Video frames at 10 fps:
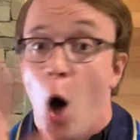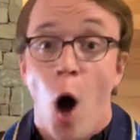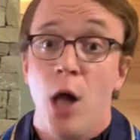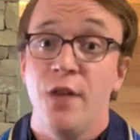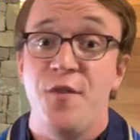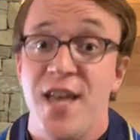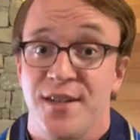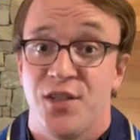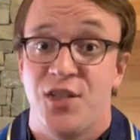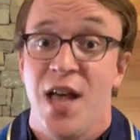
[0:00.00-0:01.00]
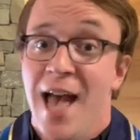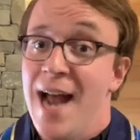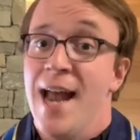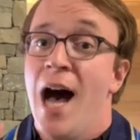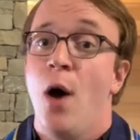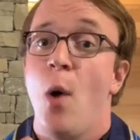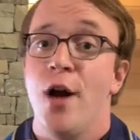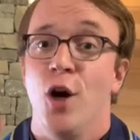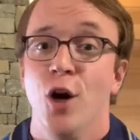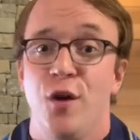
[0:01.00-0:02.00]
All of this, and how
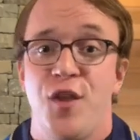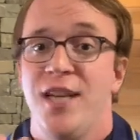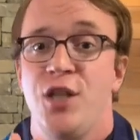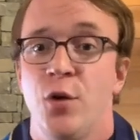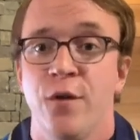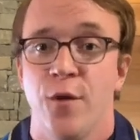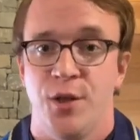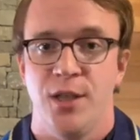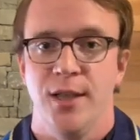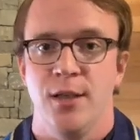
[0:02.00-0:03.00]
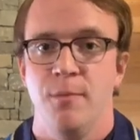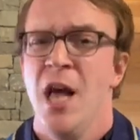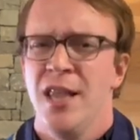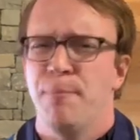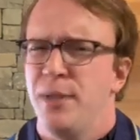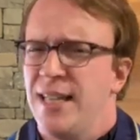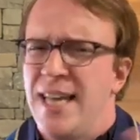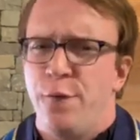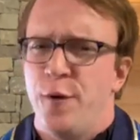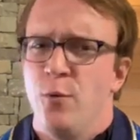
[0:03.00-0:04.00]
on earth is universalism, the
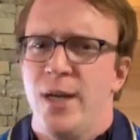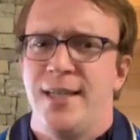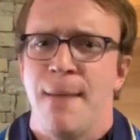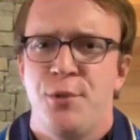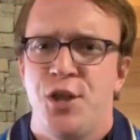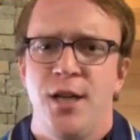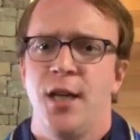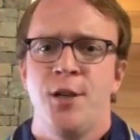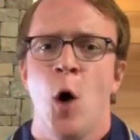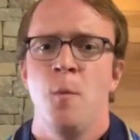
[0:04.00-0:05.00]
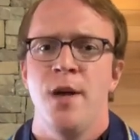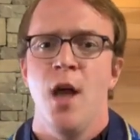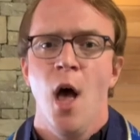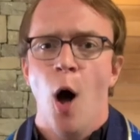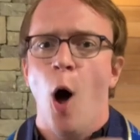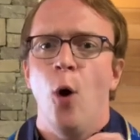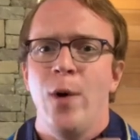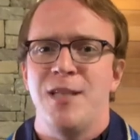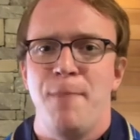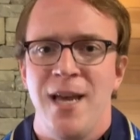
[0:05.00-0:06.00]
belief in redemption and atonement,
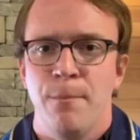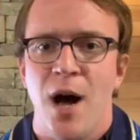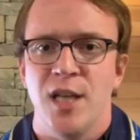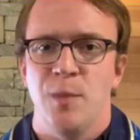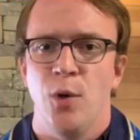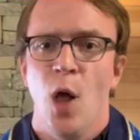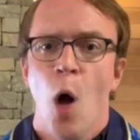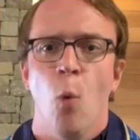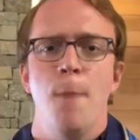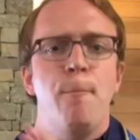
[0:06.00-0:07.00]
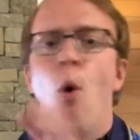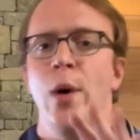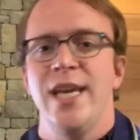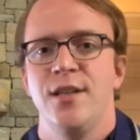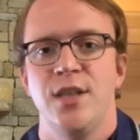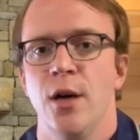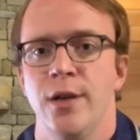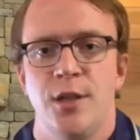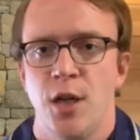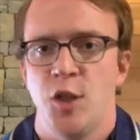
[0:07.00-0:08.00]
always being possible? What point is there
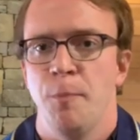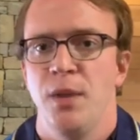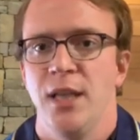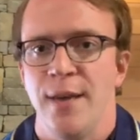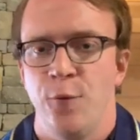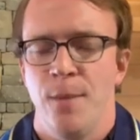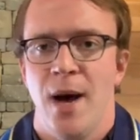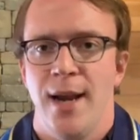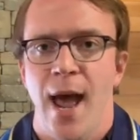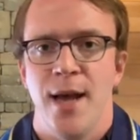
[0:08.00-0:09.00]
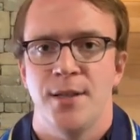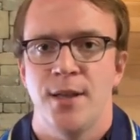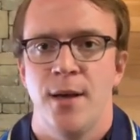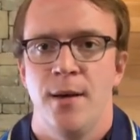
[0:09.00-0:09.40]
in such a belief, we might ask?